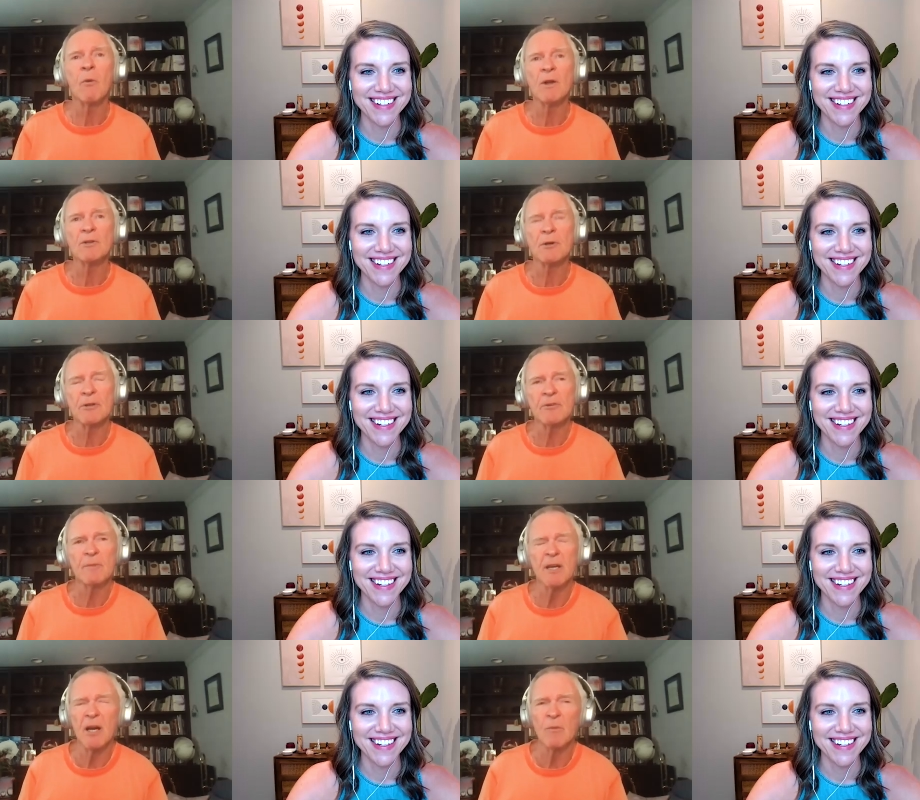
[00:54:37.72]
Speaker 1: what turns
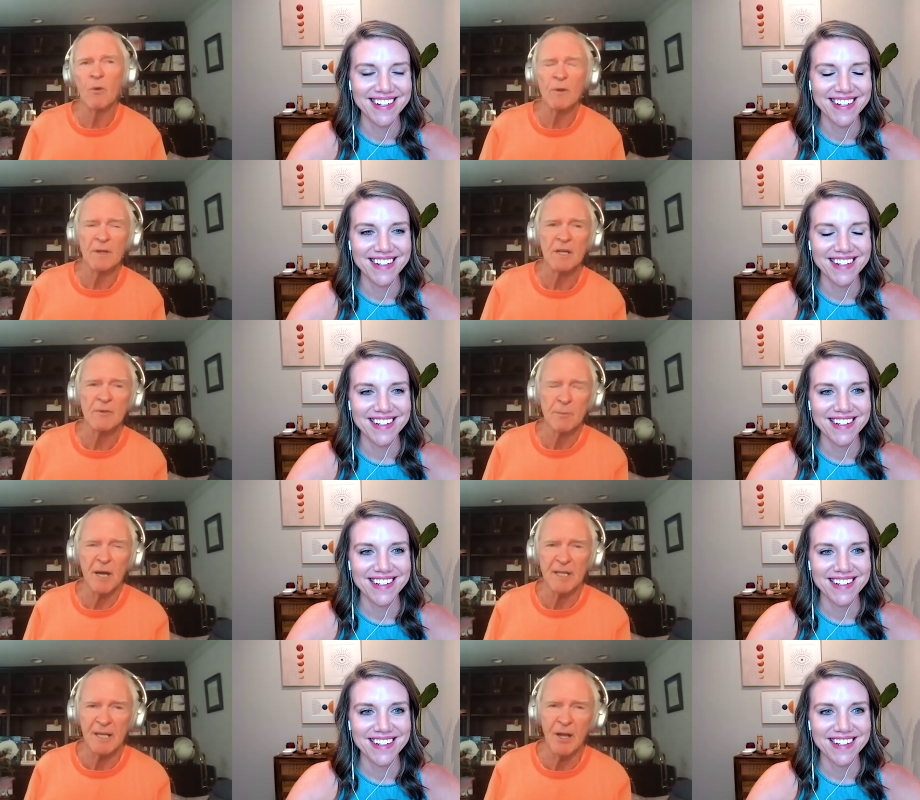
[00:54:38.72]
me on more than
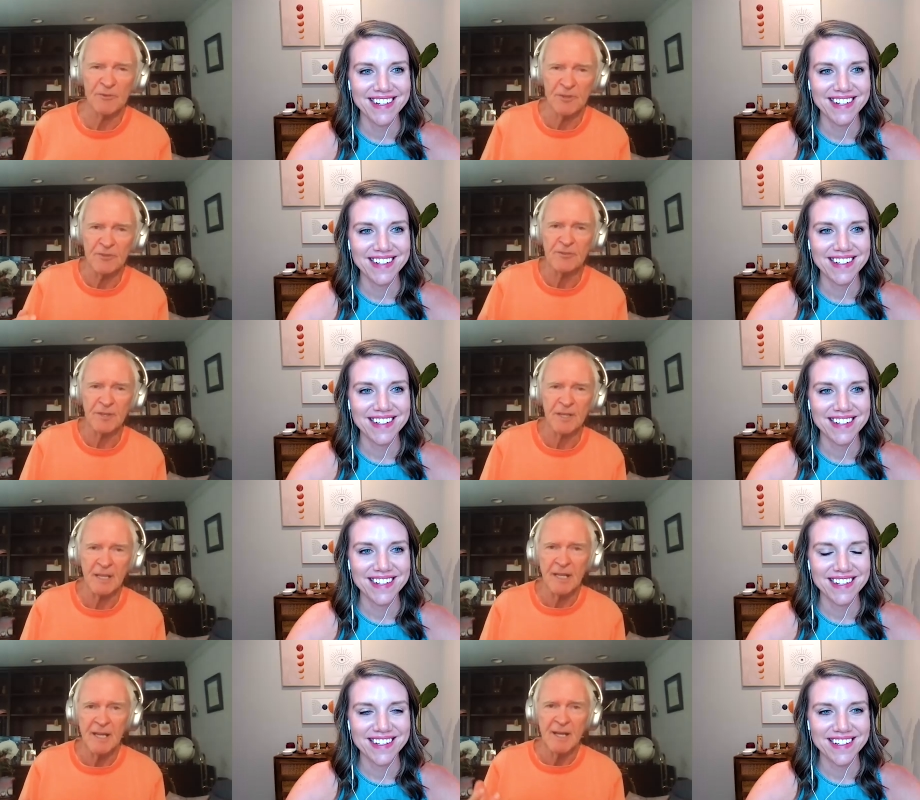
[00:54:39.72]
everybody else is seeing
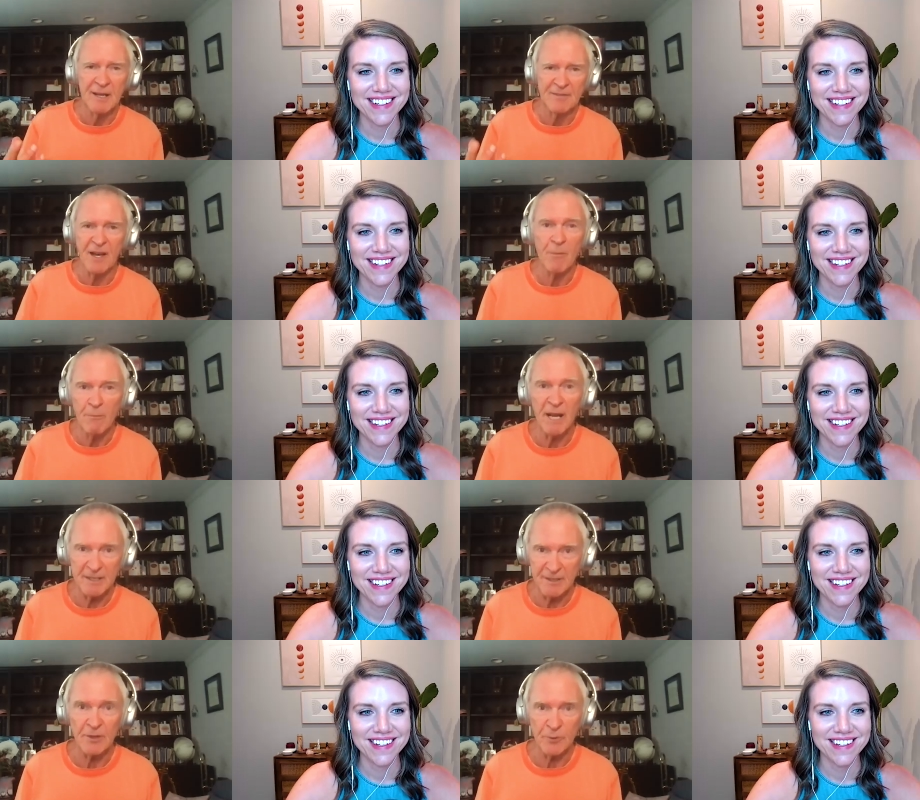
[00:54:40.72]
them make
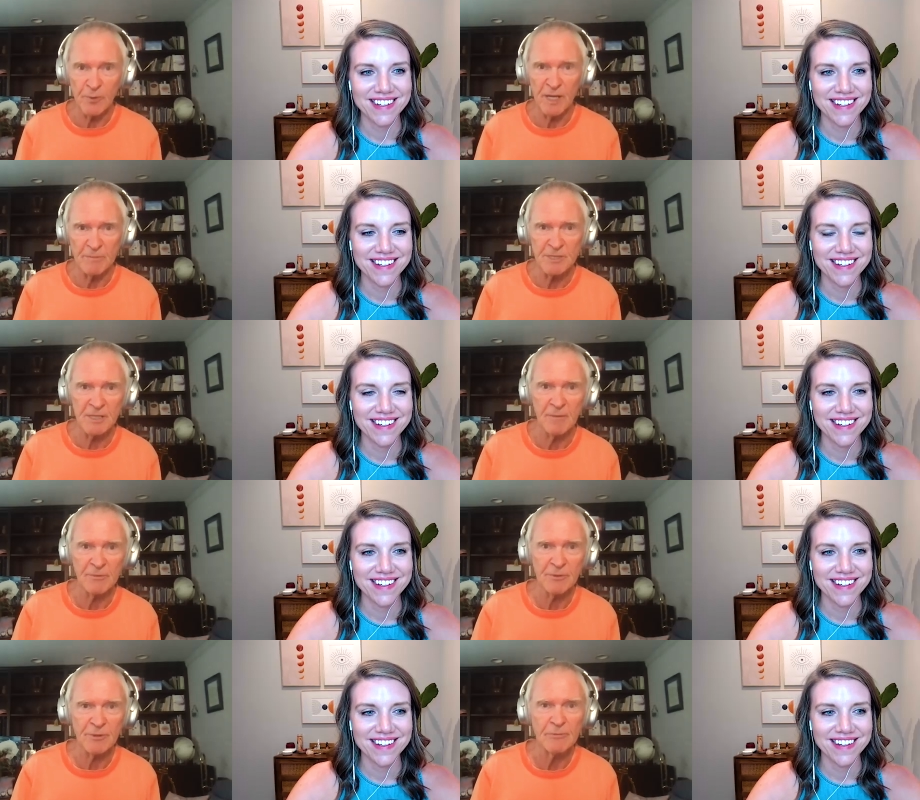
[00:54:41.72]
their dreams come
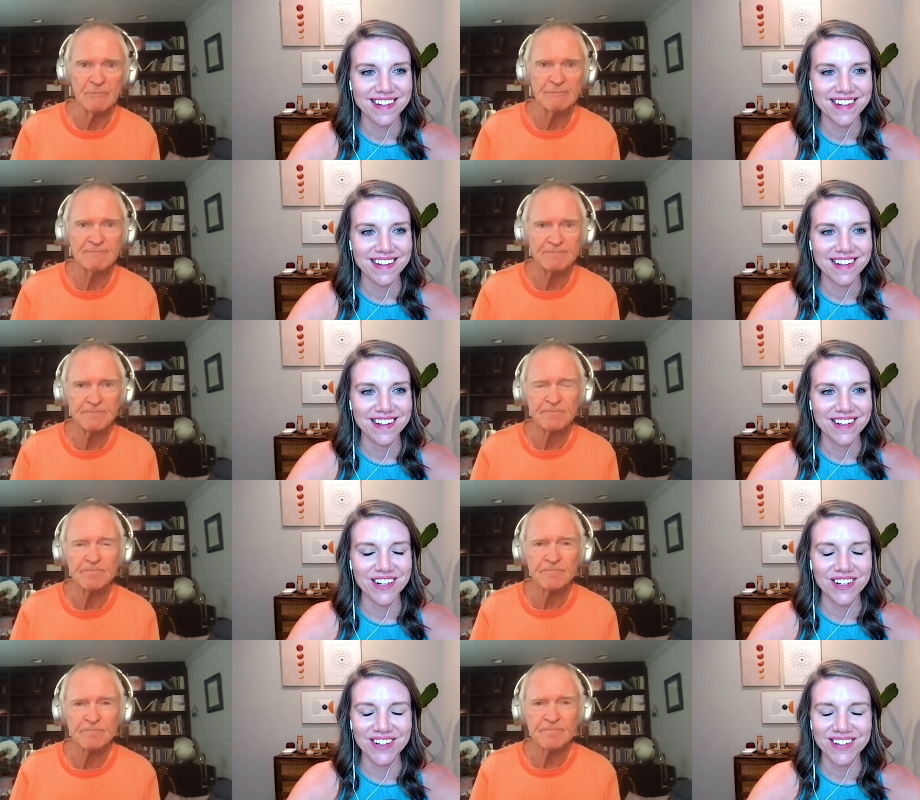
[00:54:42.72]
true
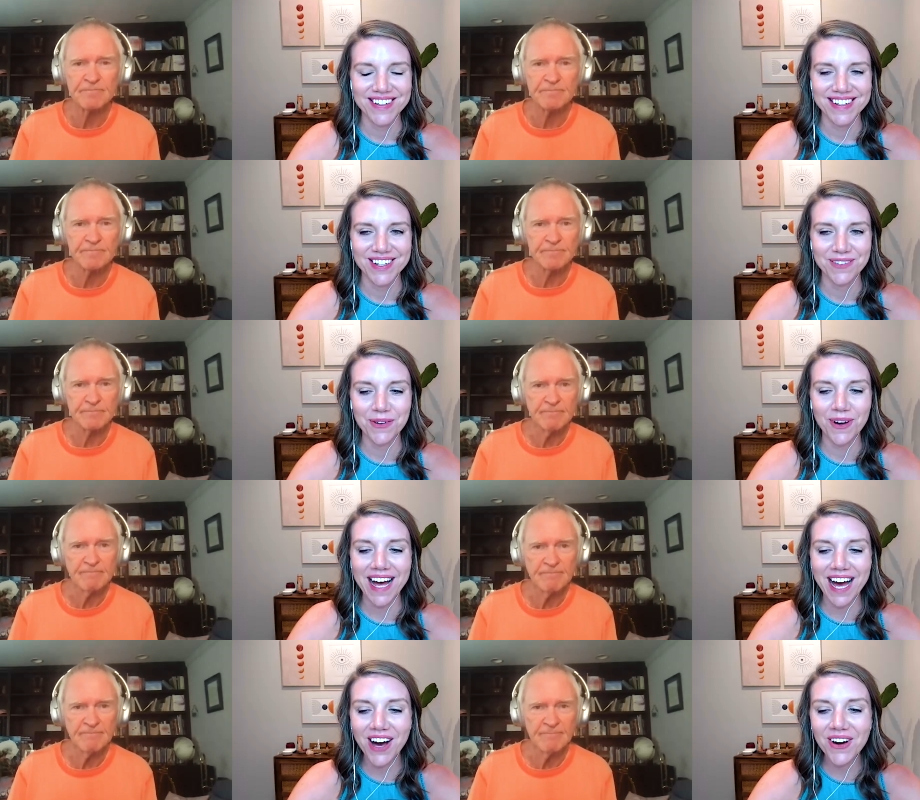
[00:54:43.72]
Speaker 2: oh well
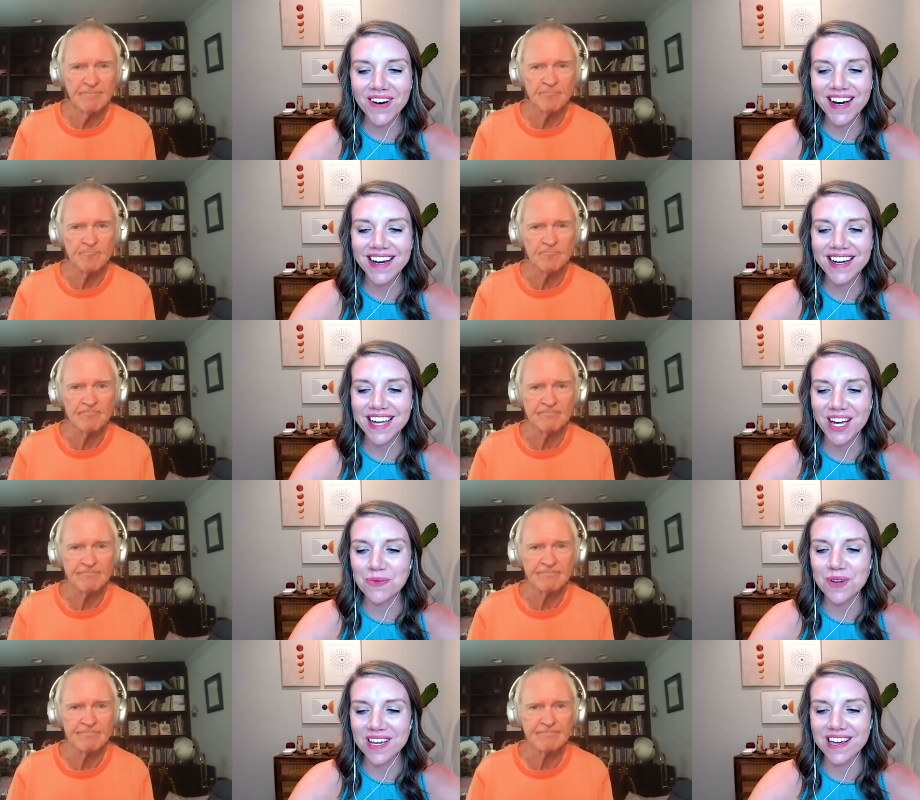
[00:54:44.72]
how can
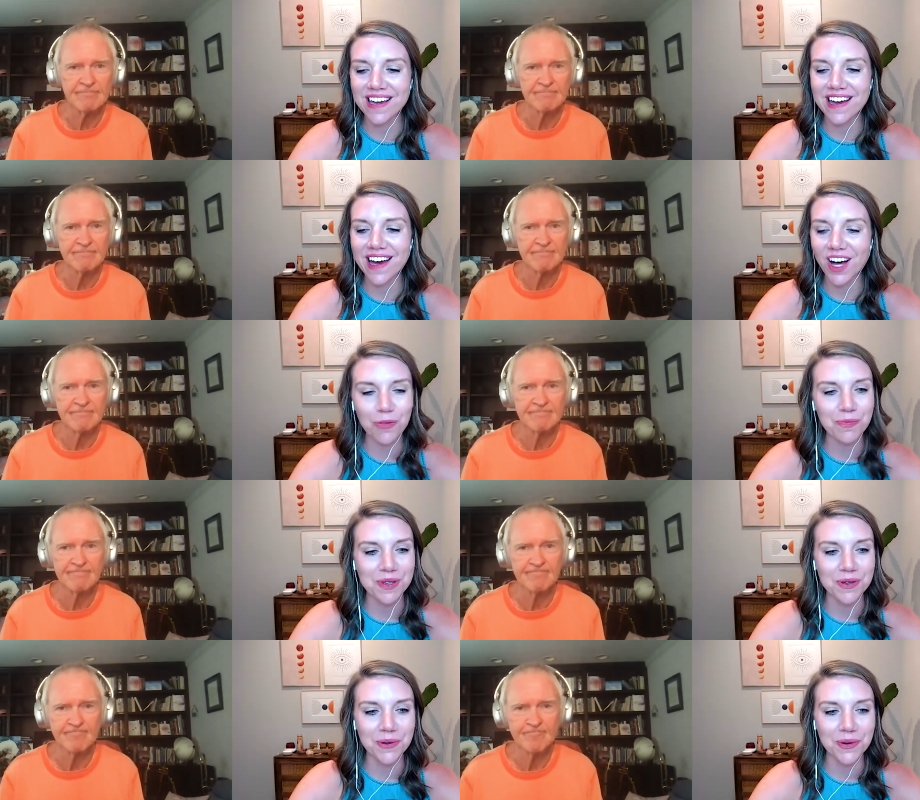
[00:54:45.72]
we help
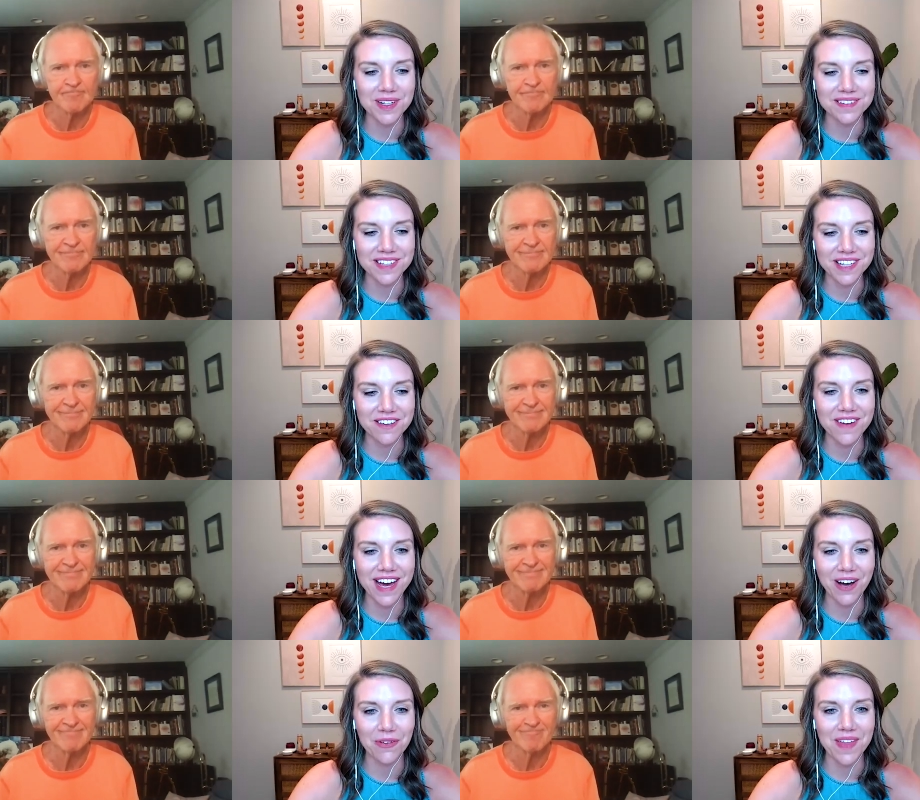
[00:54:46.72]
you live
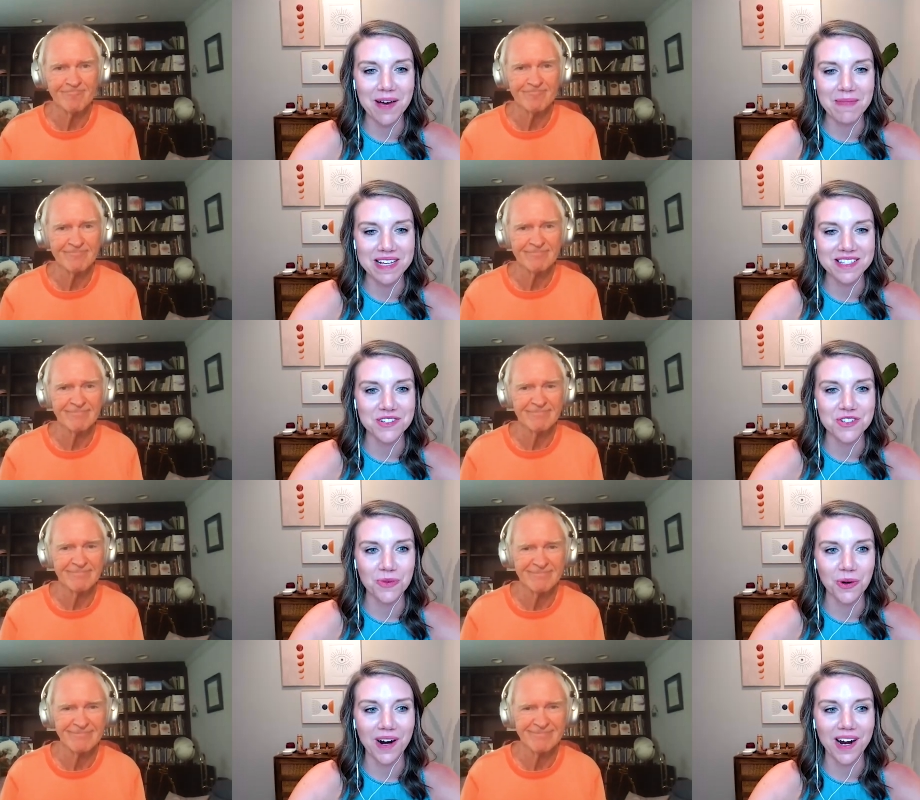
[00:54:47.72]
out that message
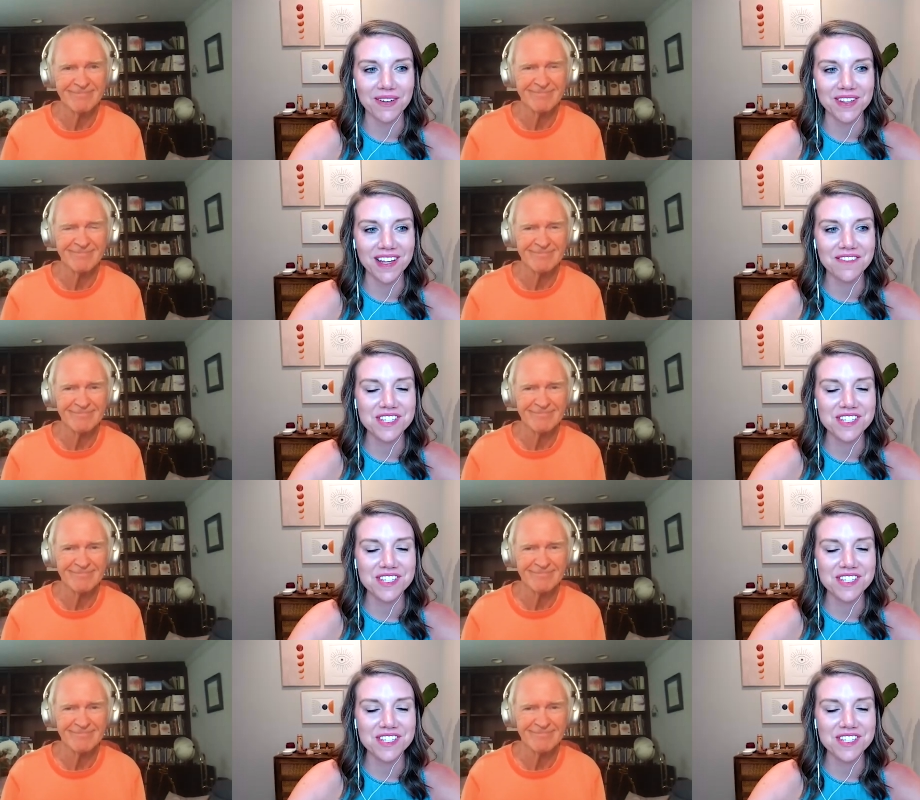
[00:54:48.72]
more i would love